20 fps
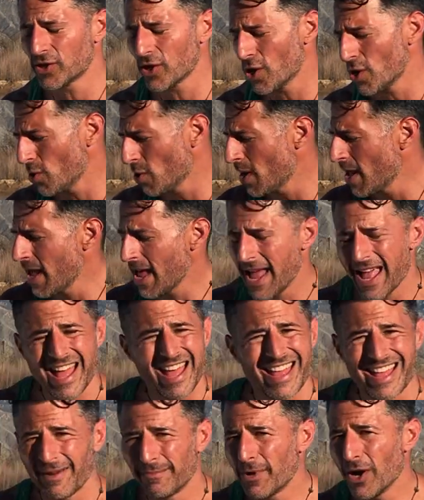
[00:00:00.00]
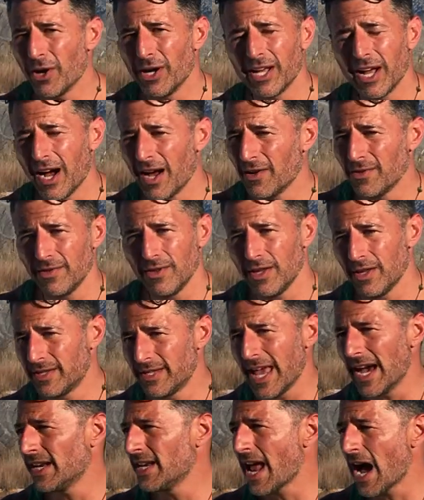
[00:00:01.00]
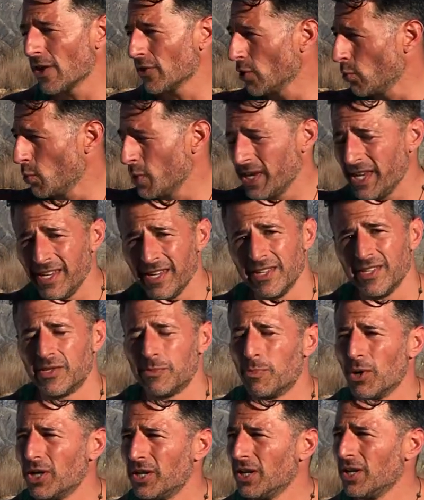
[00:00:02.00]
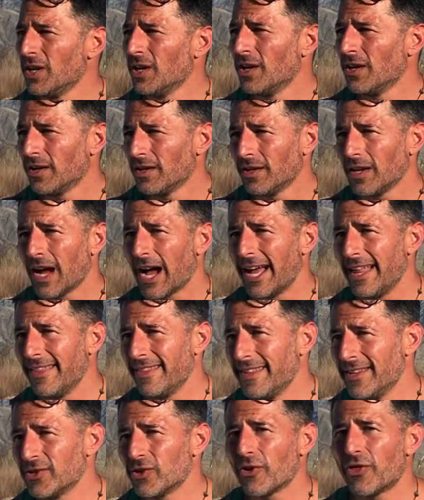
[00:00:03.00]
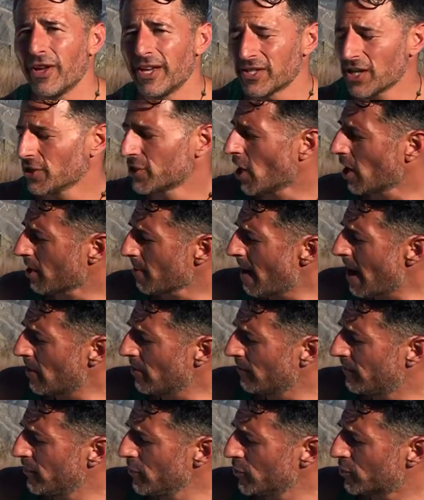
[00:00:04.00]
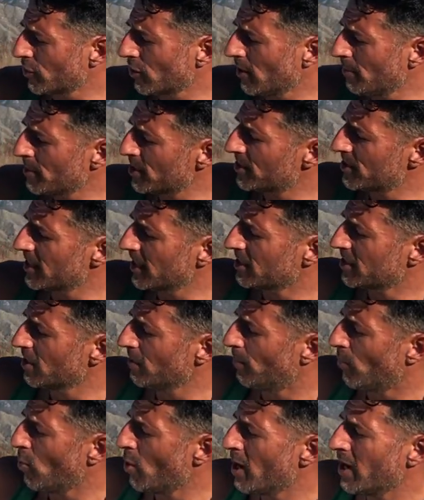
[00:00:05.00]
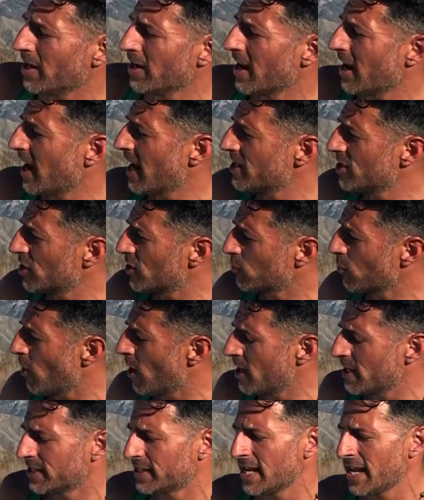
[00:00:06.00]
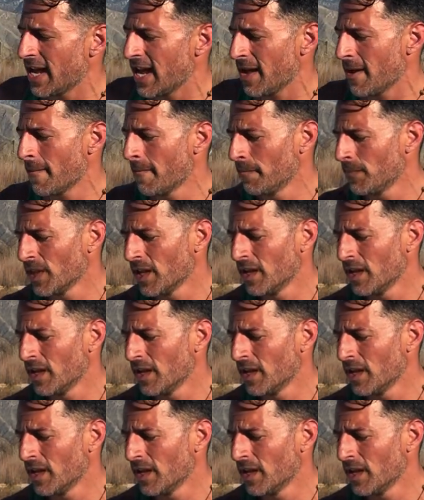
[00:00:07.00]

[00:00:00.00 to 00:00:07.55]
So I'm going on, getting out in the weeds, but these are things I'll talk about in the future. I'm gonna stick to the point, and I just wanna say,